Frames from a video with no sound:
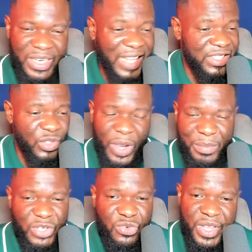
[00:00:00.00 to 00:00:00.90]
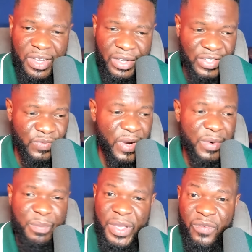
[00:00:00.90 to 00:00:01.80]
That is why betrayal is
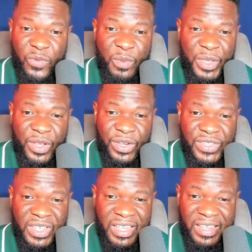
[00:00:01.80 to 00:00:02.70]
very painful because